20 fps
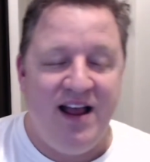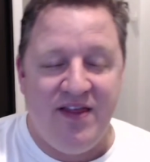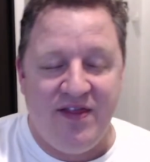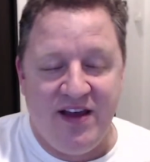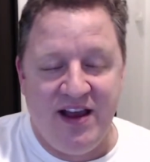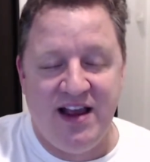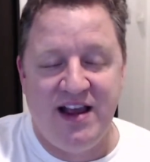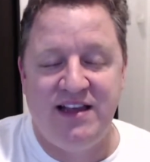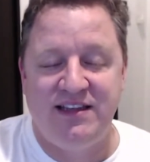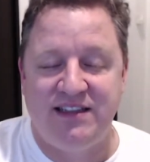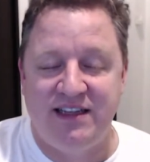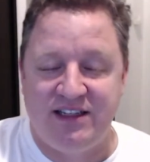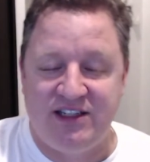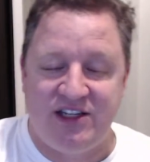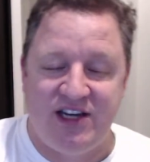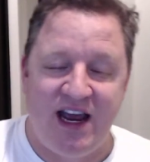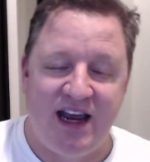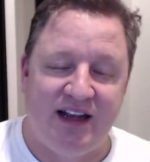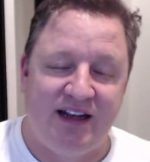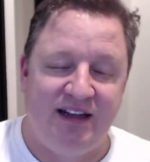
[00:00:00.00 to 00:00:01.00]
There's a
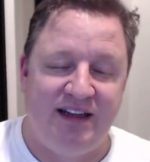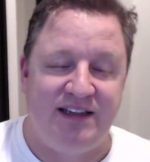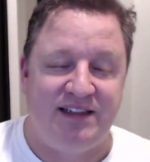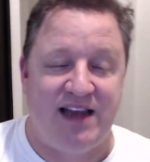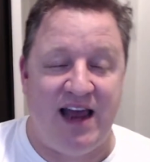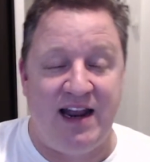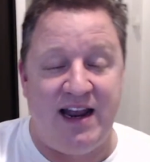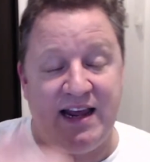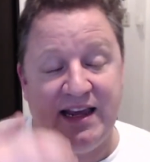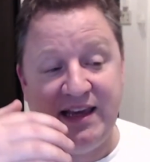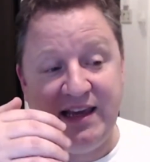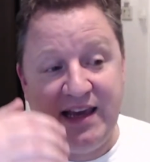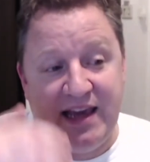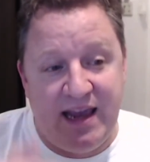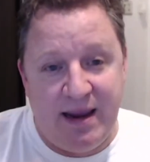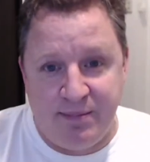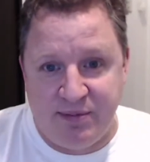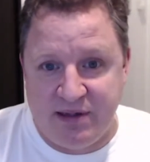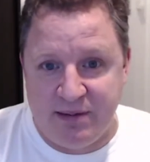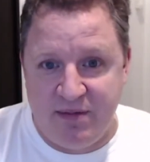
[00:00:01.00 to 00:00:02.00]
checklist, and it
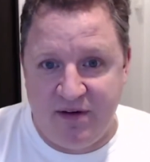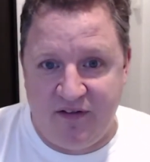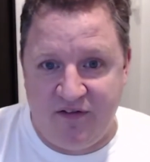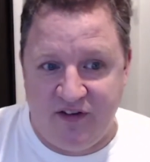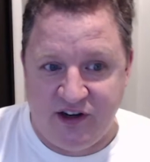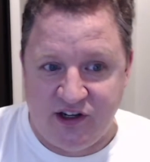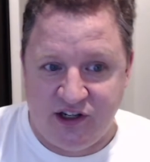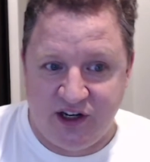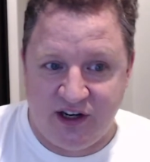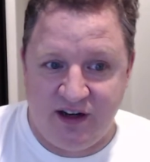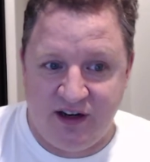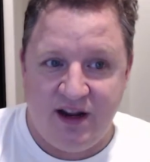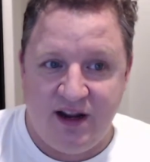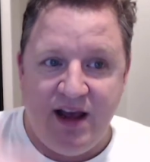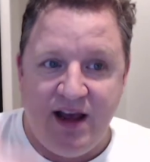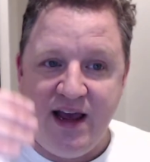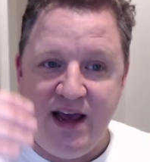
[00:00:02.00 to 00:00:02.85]
keeps them efficient,